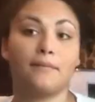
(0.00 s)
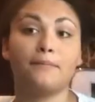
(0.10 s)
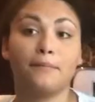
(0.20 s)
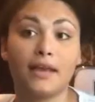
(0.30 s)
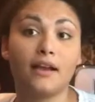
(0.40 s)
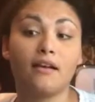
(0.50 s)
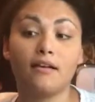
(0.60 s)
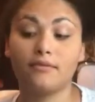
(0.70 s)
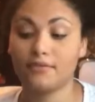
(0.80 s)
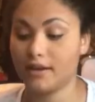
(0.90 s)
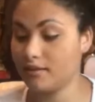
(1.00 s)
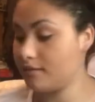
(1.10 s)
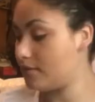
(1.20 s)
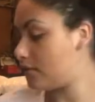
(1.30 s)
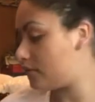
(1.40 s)
it's a big old freaking
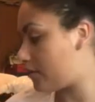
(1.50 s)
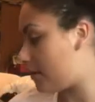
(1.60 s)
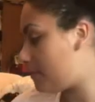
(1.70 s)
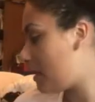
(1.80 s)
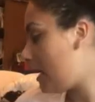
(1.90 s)
photo frame.